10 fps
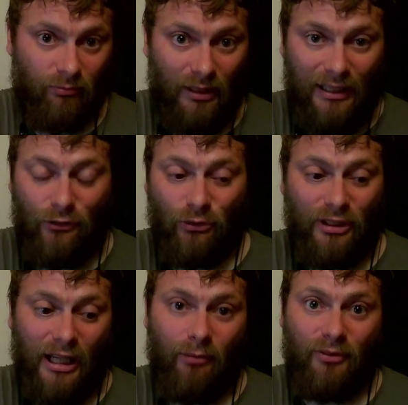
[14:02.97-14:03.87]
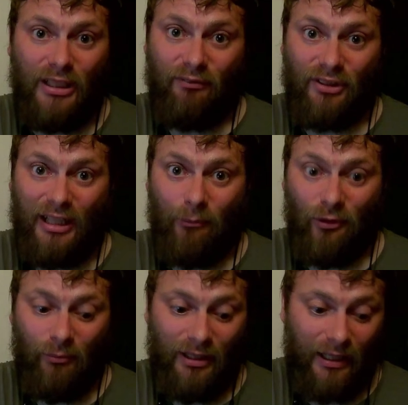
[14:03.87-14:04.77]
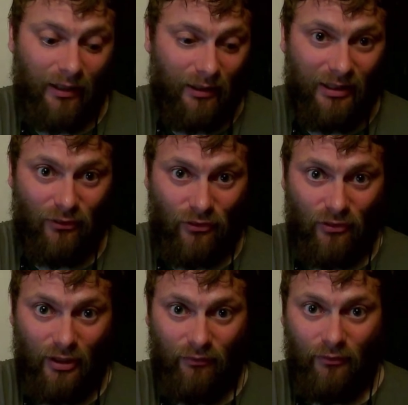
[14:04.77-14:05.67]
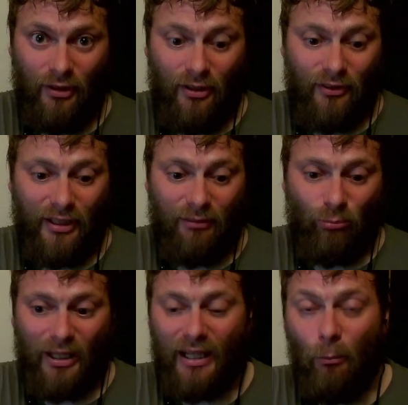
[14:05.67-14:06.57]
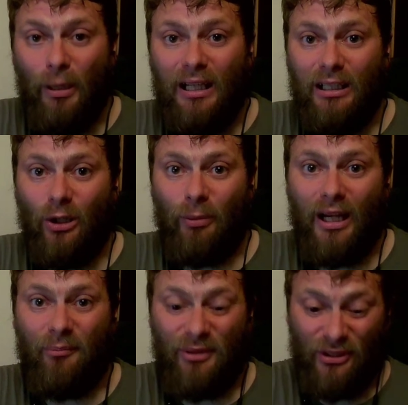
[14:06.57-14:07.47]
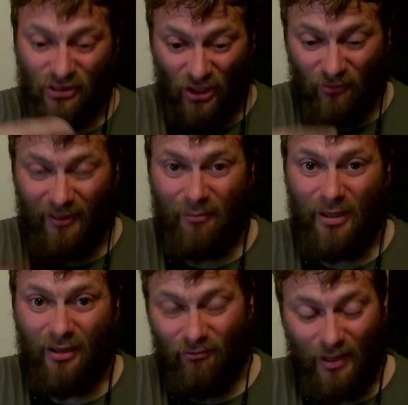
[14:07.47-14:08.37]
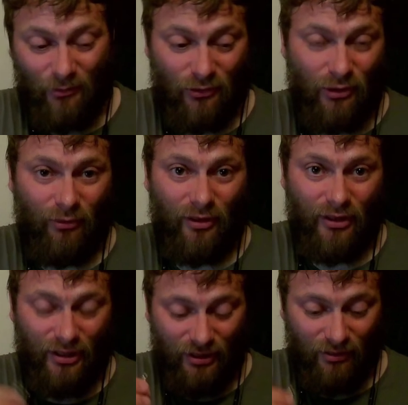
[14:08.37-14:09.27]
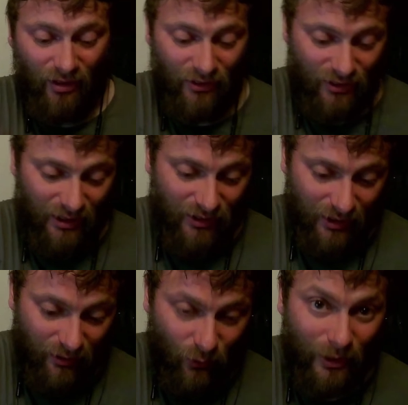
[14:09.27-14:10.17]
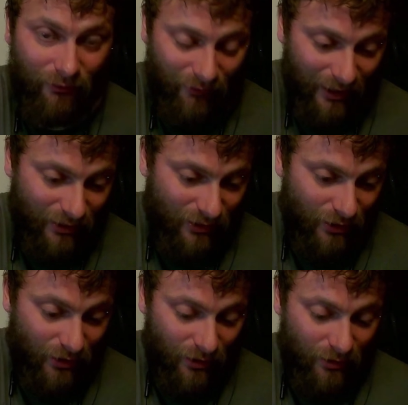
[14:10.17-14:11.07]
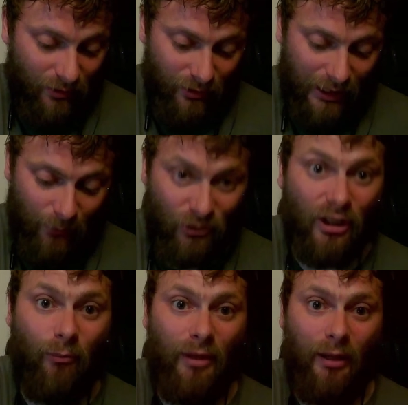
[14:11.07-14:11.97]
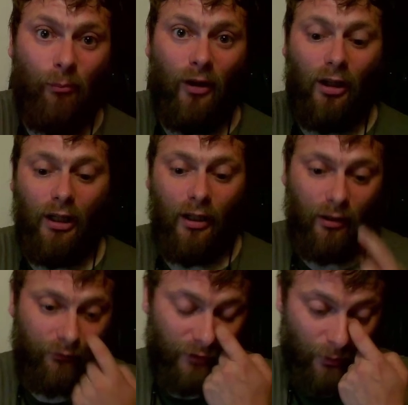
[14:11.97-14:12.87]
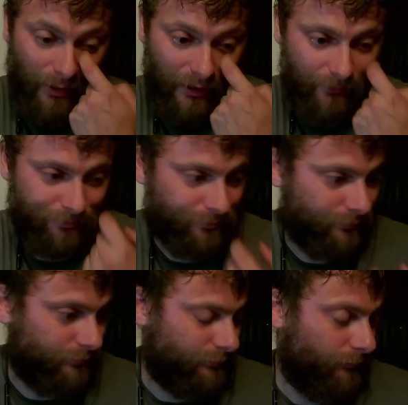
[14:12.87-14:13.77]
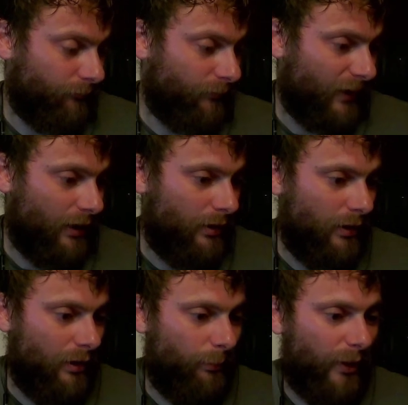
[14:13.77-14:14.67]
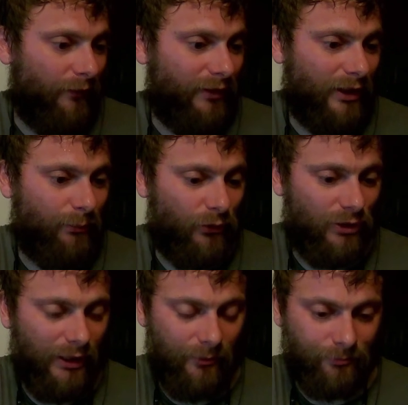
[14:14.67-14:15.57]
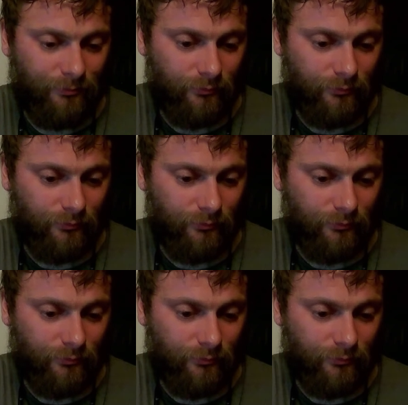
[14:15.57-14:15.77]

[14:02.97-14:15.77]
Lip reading: Electrical tape was never snapped on me yet, and it's they may unpeel a little bit, but you can just unwrap it and wrap a new one on it. It's nice and easy, quick fix. Keep some in my flight bag. But I think that's mostly it.